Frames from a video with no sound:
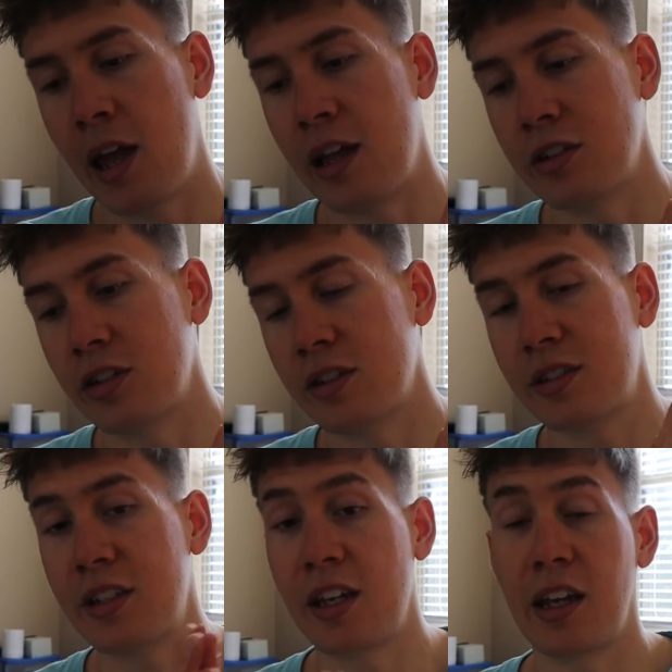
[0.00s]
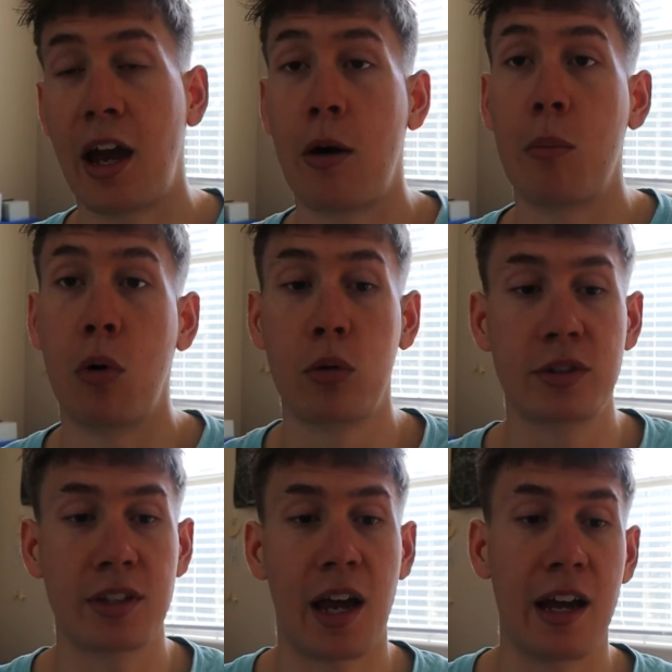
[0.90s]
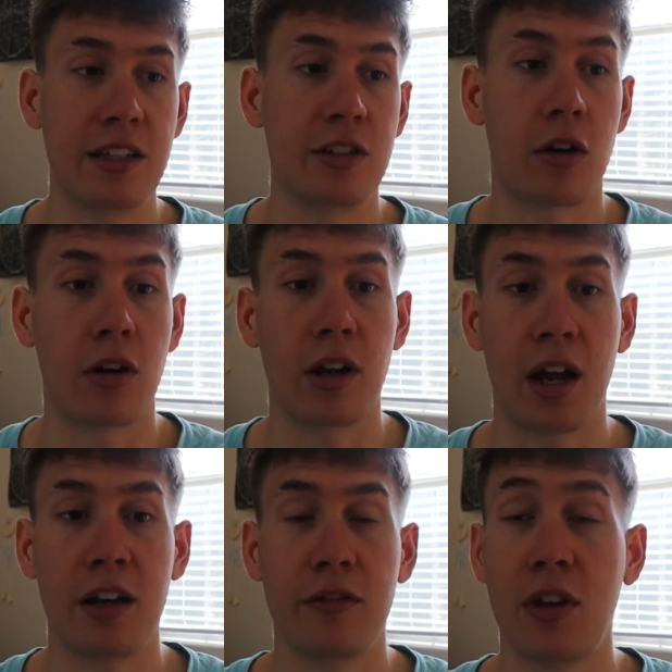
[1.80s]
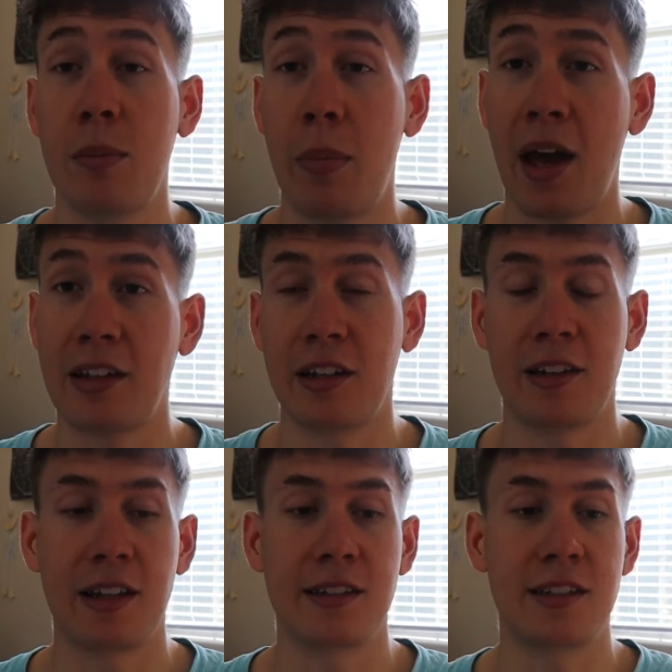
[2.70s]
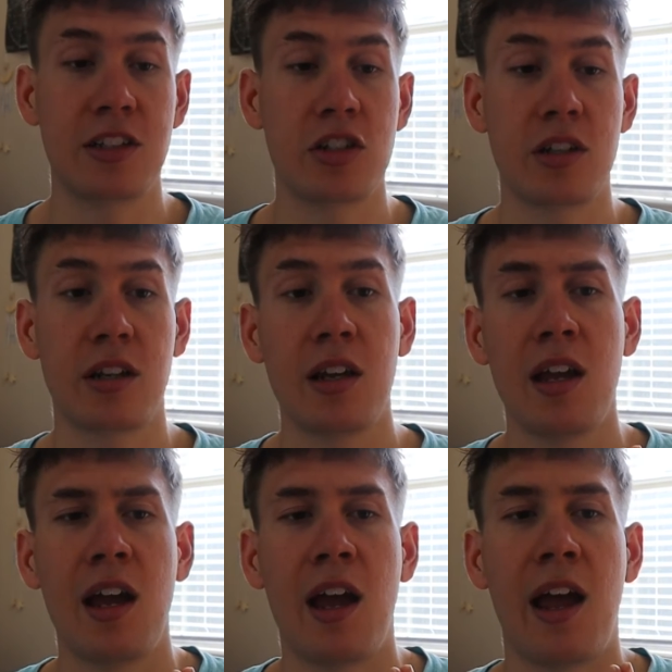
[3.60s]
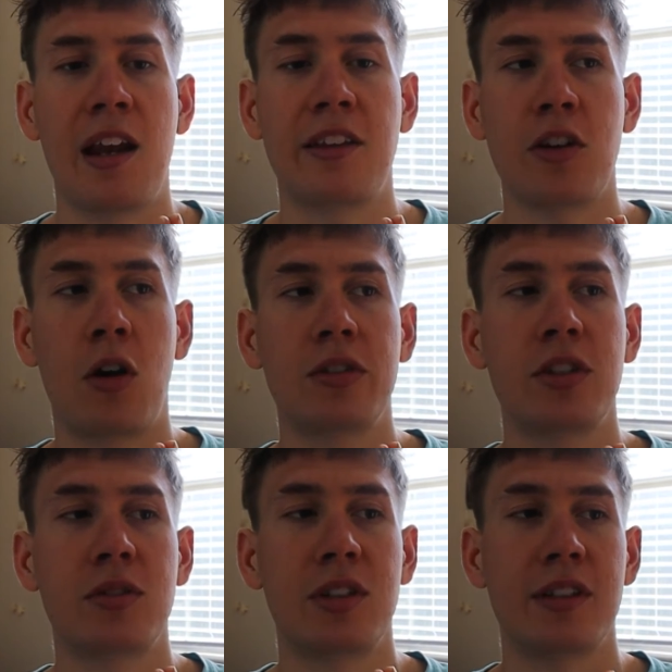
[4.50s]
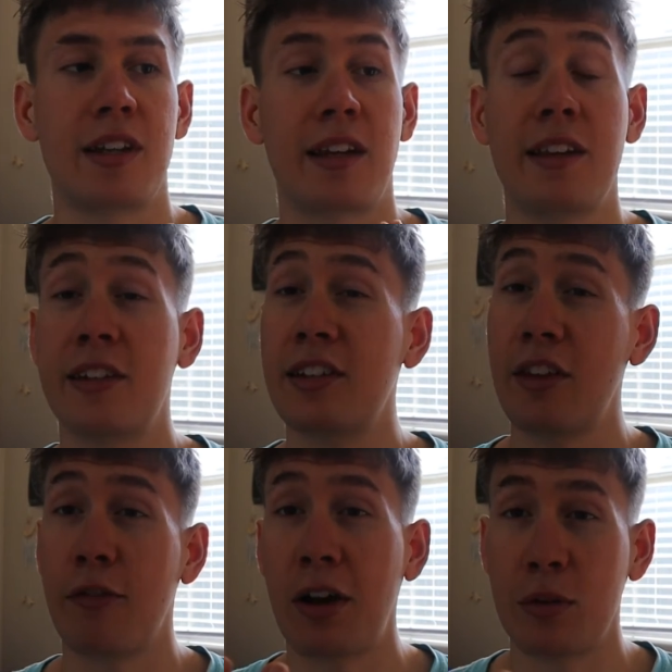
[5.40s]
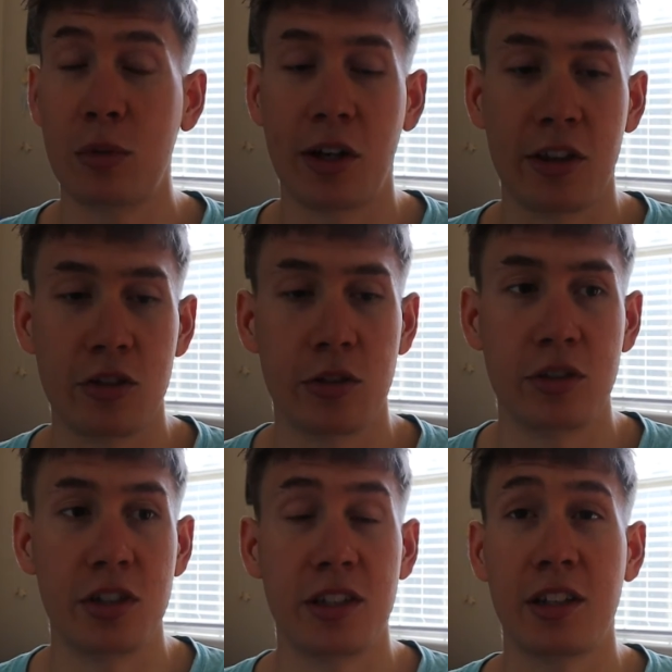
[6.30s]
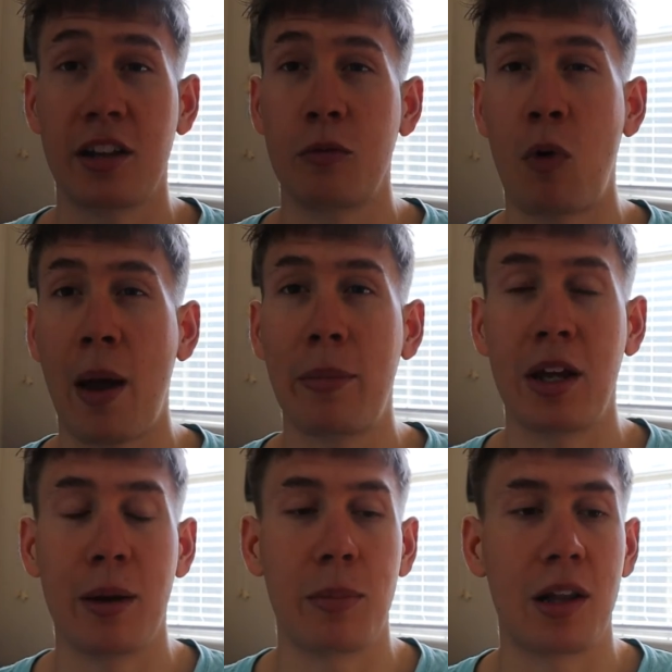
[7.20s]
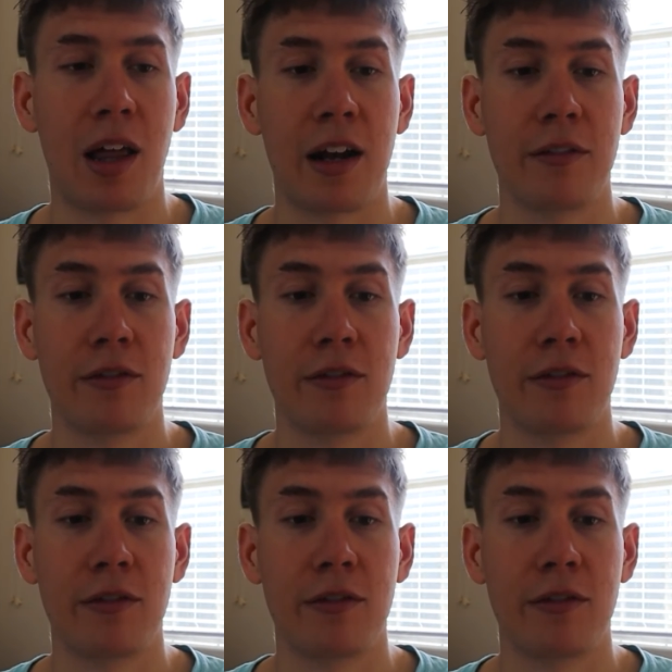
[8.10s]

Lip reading: and just seeing how both sides are kind of impacting that decision. And it's also, since like this is the final book in the trilogy, it's wrapping up a lot